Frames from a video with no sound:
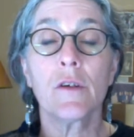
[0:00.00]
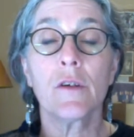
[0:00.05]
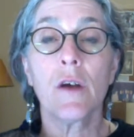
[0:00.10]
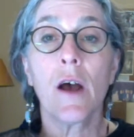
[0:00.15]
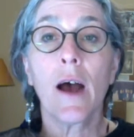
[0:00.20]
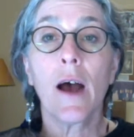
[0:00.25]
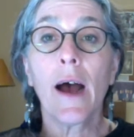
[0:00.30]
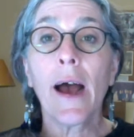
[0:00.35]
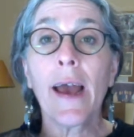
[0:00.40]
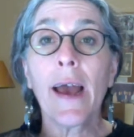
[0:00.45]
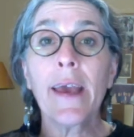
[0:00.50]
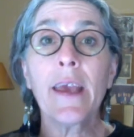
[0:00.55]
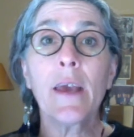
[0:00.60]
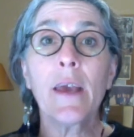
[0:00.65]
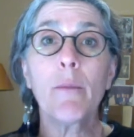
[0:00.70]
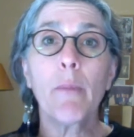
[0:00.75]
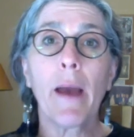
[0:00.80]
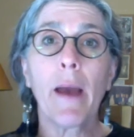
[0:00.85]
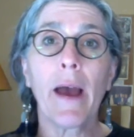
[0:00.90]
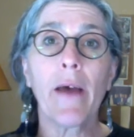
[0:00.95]
A hiking
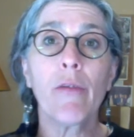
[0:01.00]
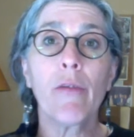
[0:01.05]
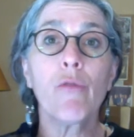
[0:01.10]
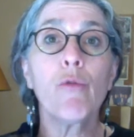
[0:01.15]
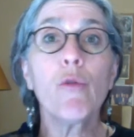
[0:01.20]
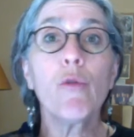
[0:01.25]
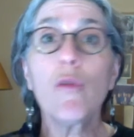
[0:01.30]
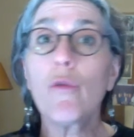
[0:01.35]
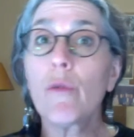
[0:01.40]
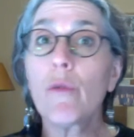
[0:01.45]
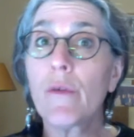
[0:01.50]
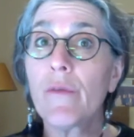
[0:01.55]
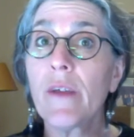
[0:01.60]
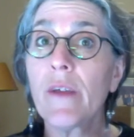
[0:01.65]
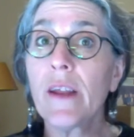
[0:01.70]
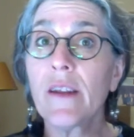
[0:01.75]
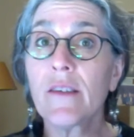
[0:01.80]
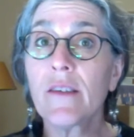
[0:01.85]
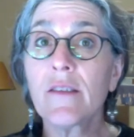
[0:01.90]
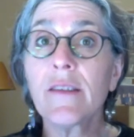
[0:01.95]
path through the
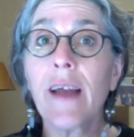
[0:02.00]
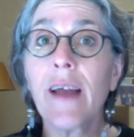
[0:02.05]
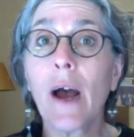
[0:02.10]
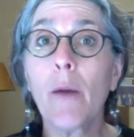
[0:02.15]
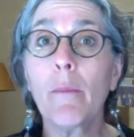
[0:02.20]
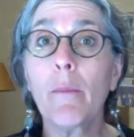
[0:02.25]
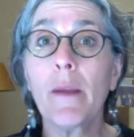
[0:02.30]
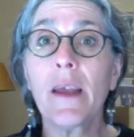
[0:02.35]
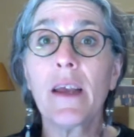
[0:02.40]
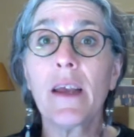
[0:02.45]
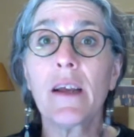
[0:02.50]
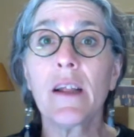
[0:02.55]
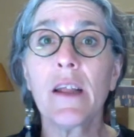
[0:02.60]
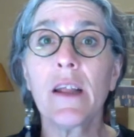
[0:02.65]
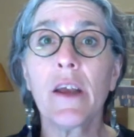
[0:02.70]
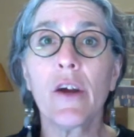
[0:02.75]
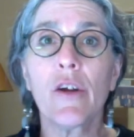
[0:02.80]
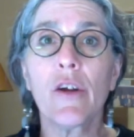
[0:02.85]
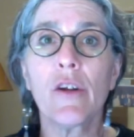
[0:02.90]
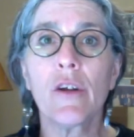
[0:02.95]
ravine is now being
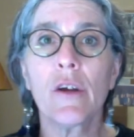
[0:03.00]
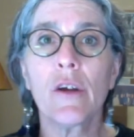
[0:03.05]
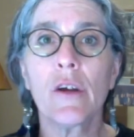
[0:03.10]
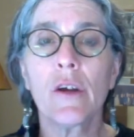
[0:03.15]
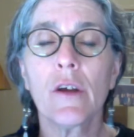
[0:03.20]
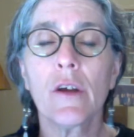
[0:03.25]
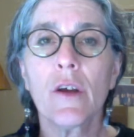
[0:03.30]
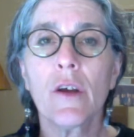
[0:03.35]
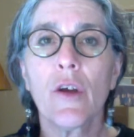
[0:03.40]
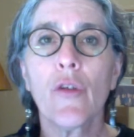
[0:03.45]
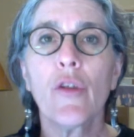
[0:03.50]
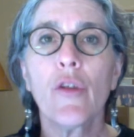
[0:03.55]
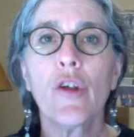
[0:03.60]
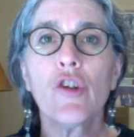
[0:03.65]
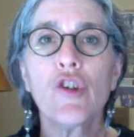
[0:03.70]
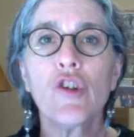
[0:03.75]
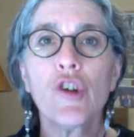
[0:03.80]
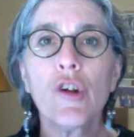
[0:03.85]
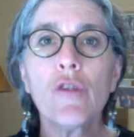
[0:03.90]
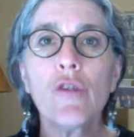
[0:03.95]
cleared. The
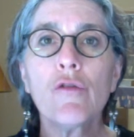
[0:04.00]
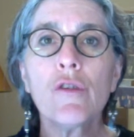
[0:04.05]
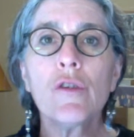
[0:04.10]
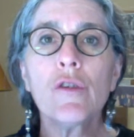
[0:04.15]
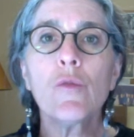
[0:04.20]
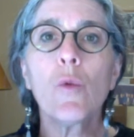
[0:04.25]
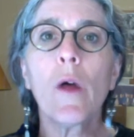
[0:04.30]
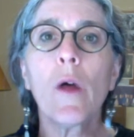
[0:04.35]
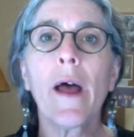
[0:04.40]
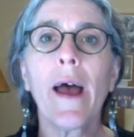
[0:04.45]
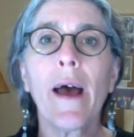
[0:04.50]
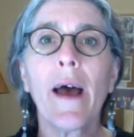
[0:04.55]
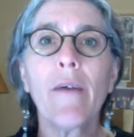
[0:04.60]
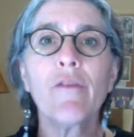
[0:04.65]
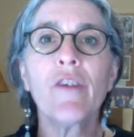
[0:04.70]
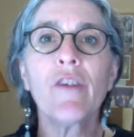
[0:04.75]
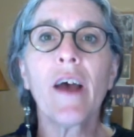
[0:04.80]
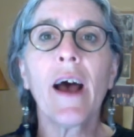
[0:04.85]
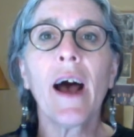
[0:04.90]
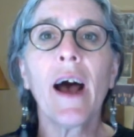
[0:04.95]
children will have
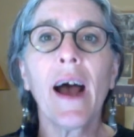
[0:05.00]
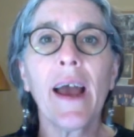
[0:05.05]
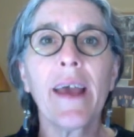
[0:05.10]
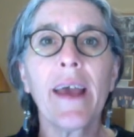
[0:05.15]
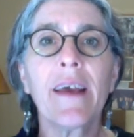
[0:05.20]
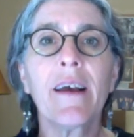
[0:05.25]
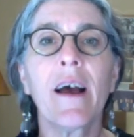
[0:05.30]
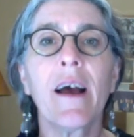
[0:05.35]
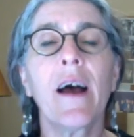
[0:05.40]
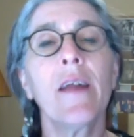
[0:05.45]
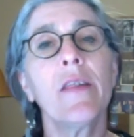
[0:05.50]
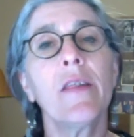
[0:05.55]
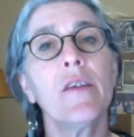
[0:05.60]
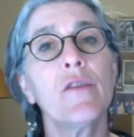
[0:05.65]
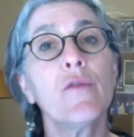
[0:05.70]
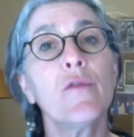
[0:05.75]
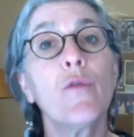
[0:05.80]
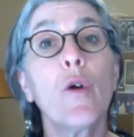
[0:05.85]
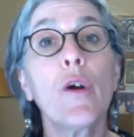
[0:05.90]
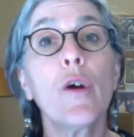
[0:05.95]
to hike on
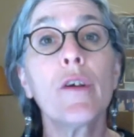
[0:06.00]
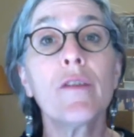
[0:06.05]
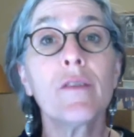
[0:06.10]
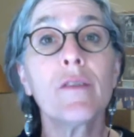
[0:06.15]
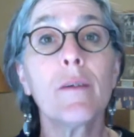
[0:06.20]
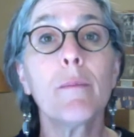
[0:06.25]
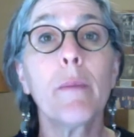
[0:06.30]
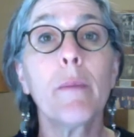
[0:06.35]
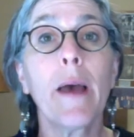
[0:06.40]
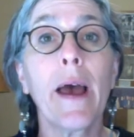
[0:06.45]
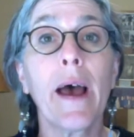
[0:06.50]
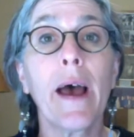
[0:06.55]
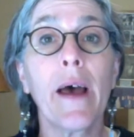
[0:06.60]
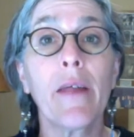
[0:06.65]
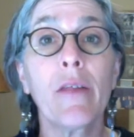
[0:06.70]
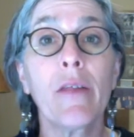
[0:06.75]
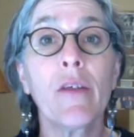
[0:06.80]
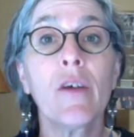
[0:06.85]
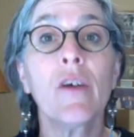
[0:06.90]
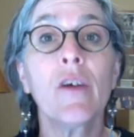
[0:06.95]
this forested
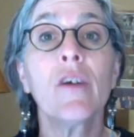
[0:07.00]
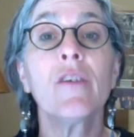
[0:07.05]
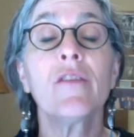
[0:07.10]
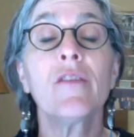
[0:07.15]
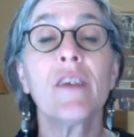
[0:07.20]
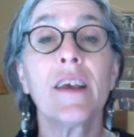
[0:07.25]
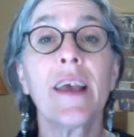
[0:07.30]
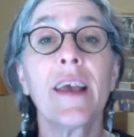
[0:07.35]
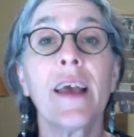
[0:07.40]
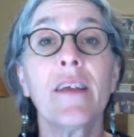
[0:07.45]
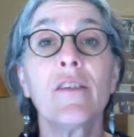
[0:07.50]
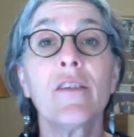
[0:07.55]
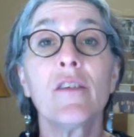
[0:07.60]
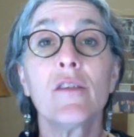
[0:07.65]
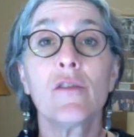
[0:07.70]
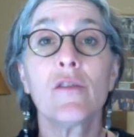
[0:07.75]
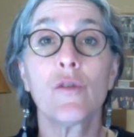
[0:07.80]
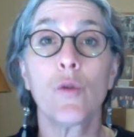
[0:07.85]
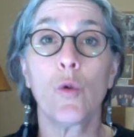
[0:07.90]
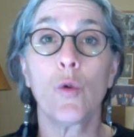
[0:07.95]
path to get to
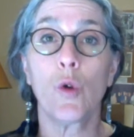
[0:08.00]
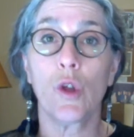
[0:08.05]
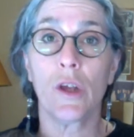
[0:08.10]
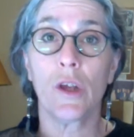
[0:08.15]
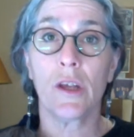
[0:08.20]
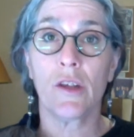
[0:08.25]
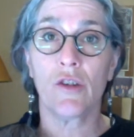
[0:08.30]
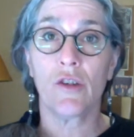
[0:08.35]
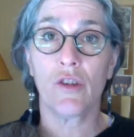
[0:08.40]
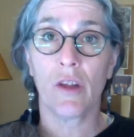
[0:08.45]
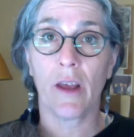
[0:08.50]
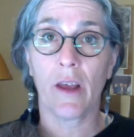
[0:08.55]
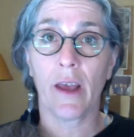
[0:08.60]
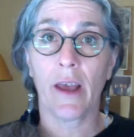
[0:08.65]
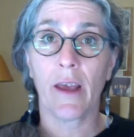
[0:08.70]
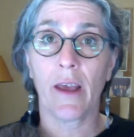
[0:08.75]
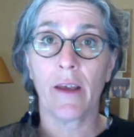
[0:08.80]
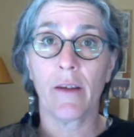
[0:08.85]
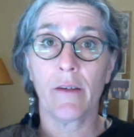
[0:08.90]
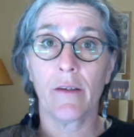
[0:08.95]
school each
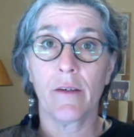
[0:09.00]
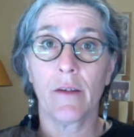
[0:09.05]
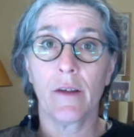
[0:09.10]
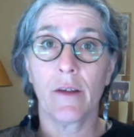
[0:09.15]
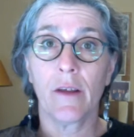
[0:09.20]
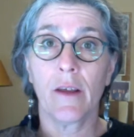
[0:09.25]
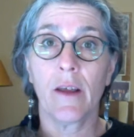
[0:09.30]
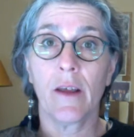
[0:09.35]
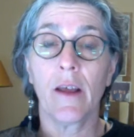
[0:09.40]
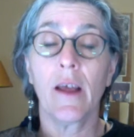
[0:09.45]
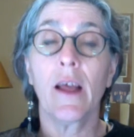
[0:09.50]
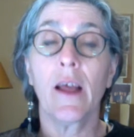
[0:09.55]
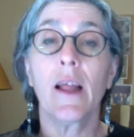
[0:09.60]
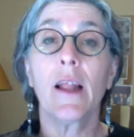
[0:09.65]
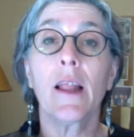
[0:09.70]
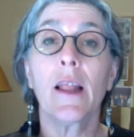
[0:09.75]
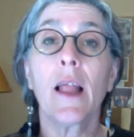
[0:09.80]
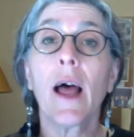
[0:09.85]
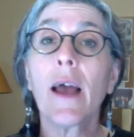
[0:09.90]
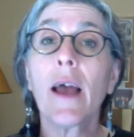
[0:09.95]
day.
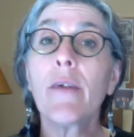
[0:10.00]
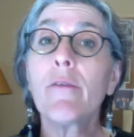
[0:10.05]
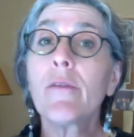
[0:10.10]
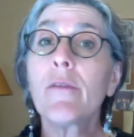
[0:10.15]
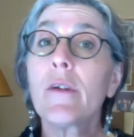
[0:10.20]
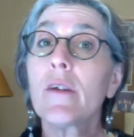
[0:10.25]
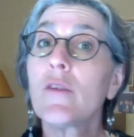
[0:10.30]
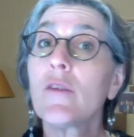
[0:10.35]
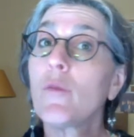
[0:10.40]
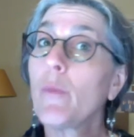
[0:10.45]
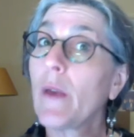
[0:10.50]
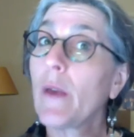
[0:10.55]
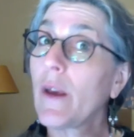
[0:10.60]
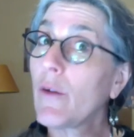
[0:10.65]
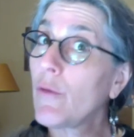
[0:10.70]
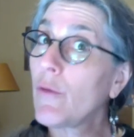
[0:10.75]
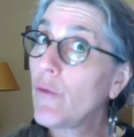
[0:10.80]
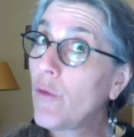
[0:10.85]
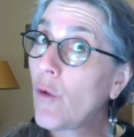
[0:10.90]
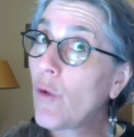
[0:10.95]
Life is being
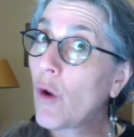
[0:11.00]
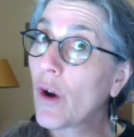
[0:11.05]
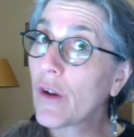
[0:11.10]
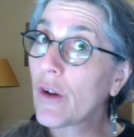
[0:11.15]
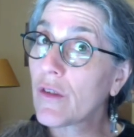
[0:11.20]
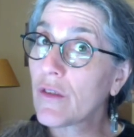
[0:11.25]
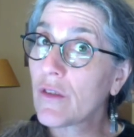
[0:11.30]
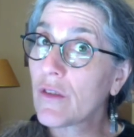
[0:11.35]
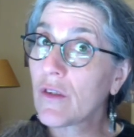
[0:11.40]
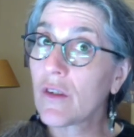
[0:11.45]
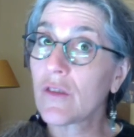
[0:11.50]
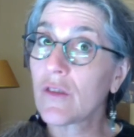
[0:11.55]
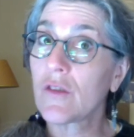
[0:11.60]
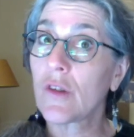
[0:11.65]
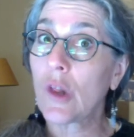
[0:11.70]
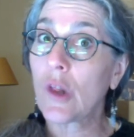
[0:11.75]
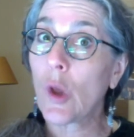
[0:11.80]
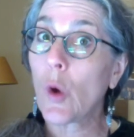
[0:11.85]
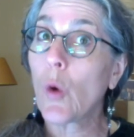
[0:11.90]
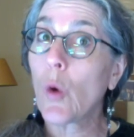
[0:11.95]
forced to
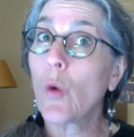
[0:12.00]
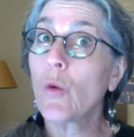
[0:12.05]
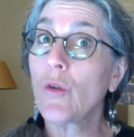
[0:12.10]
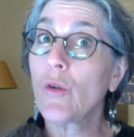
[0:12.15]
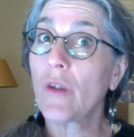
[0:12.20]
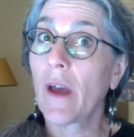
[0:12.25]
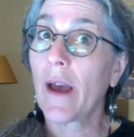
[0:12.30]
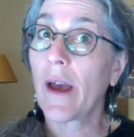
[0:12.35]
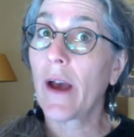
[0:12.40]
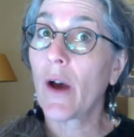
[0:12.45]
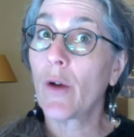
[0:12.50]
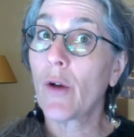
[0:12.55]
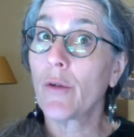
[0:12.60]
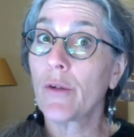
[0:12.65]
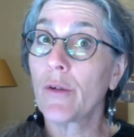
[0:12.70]
slow down.